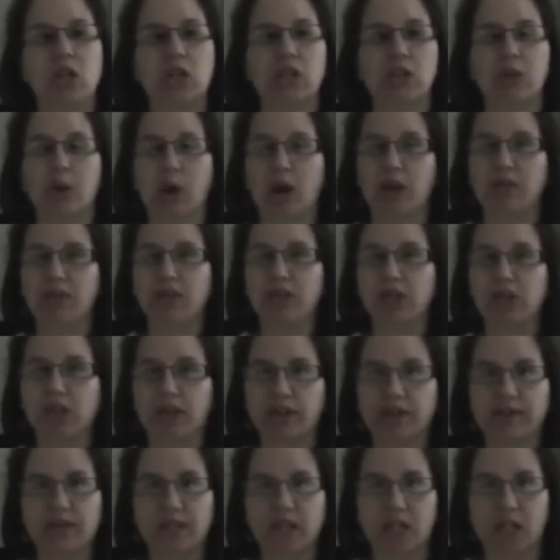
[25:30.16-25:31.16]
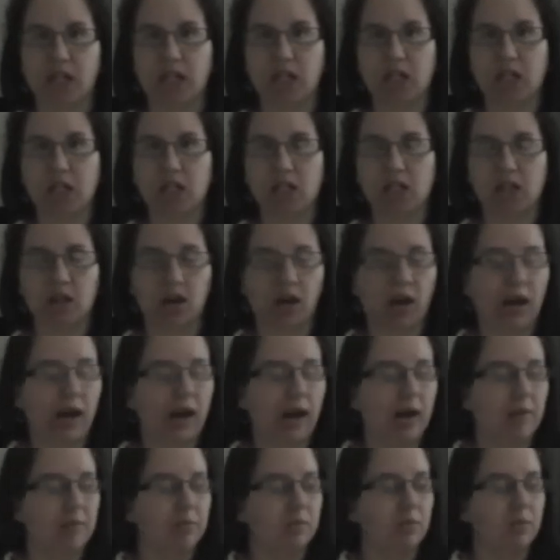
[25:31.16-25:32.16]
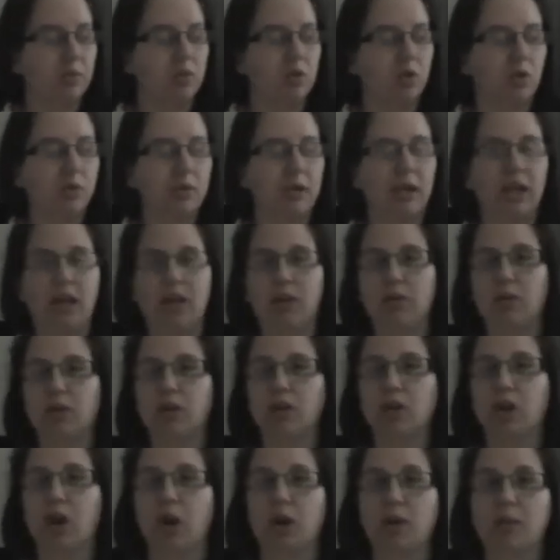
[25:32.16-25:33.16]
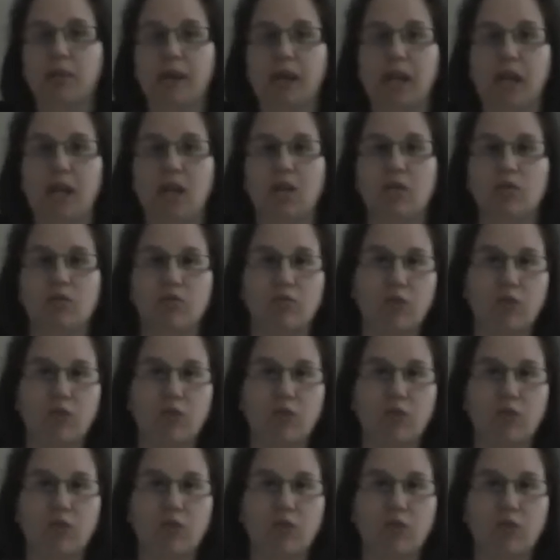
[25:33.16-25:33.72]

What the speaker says: So I've shifted it. Normally he would go to bed